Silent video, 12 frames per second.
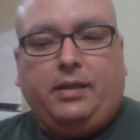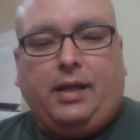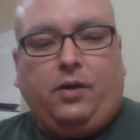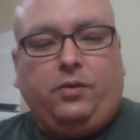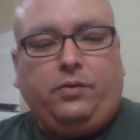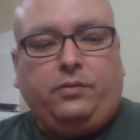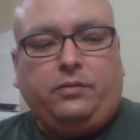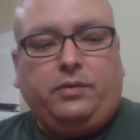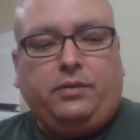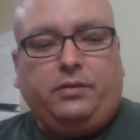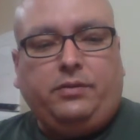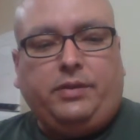
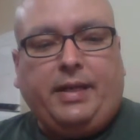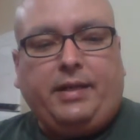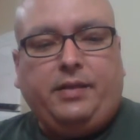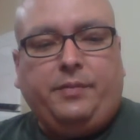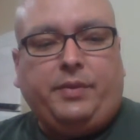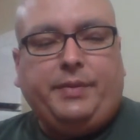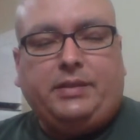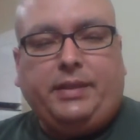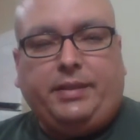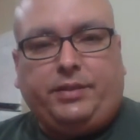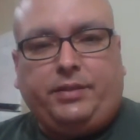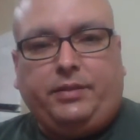how data
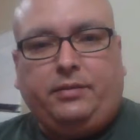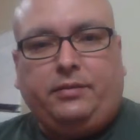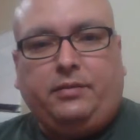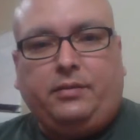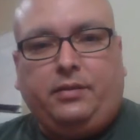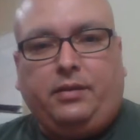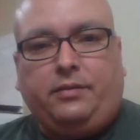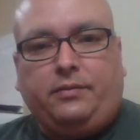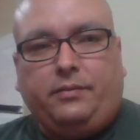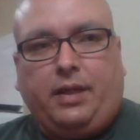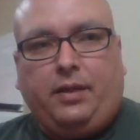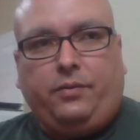implementation,
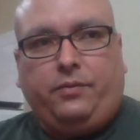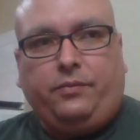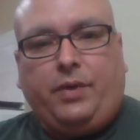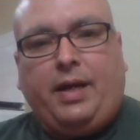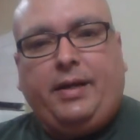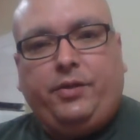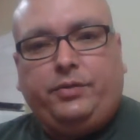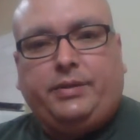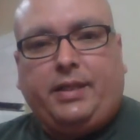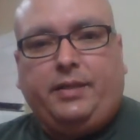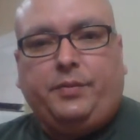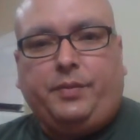how I
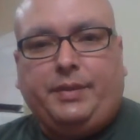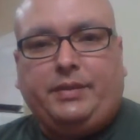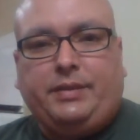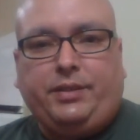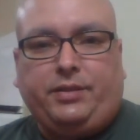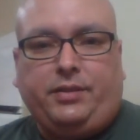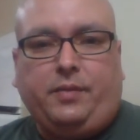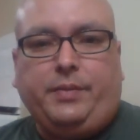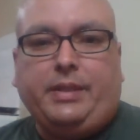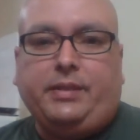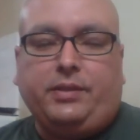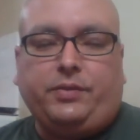use data implementation, how
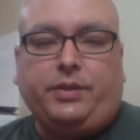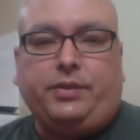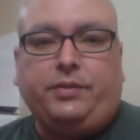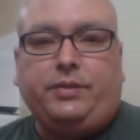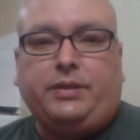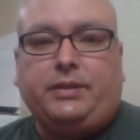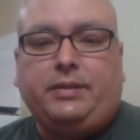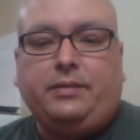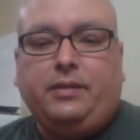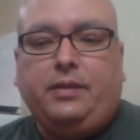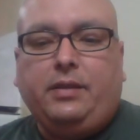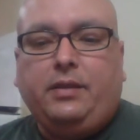my district uses it,
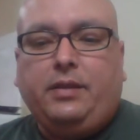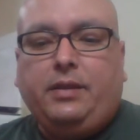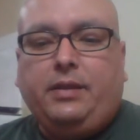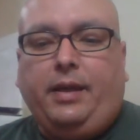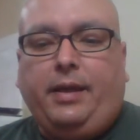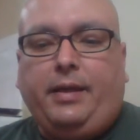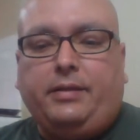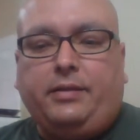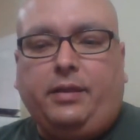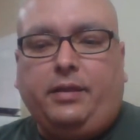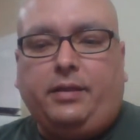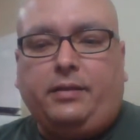
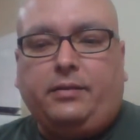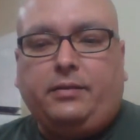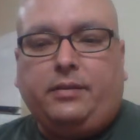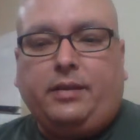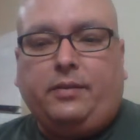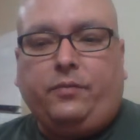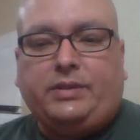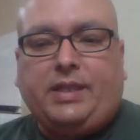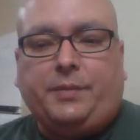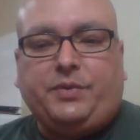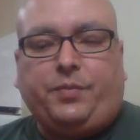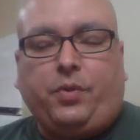and
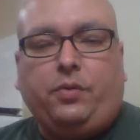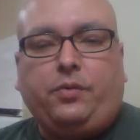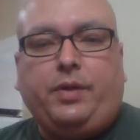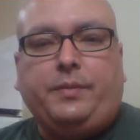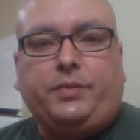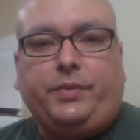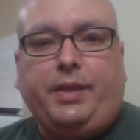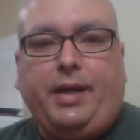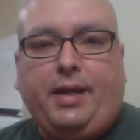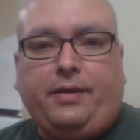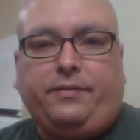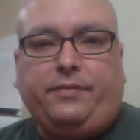what types of programs we
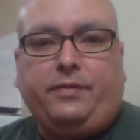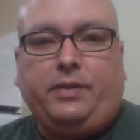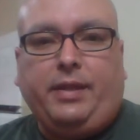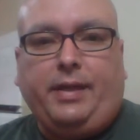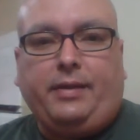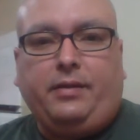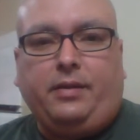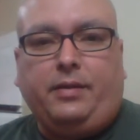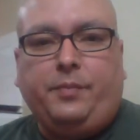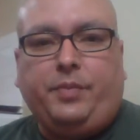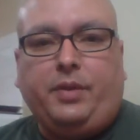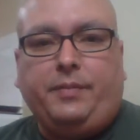have that
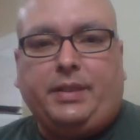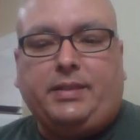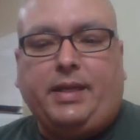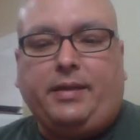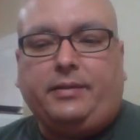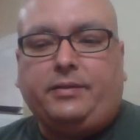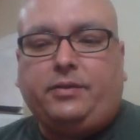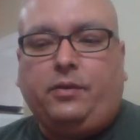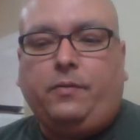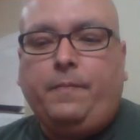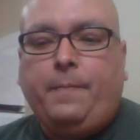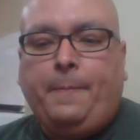implement data.
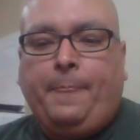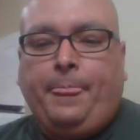So